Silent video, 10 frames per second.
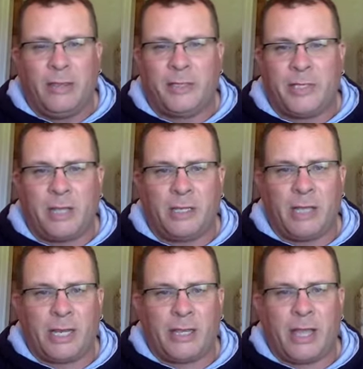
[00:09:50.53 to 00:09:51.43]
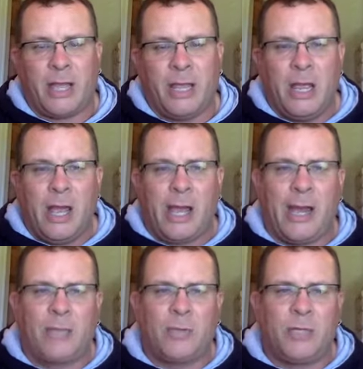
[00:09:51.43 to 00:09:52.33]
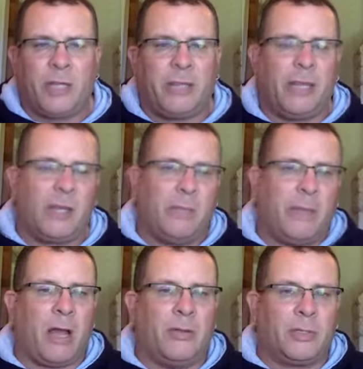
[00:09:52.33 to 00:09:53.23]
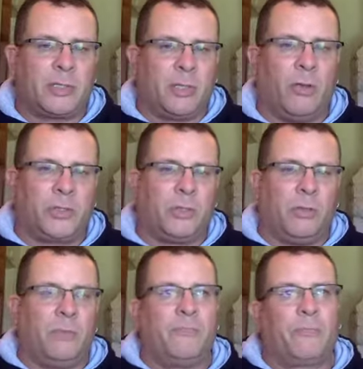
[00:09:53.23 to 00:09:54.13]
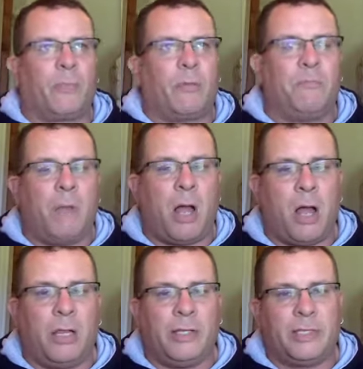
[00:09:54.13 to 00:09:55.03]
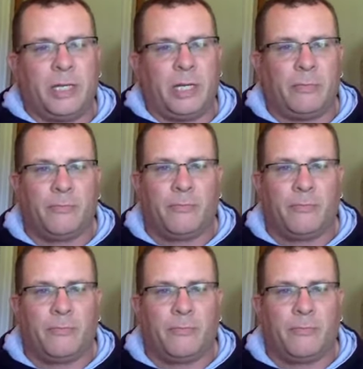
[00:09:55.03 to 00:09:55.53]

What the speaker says: This is nothing like that. I just want you to think about social policy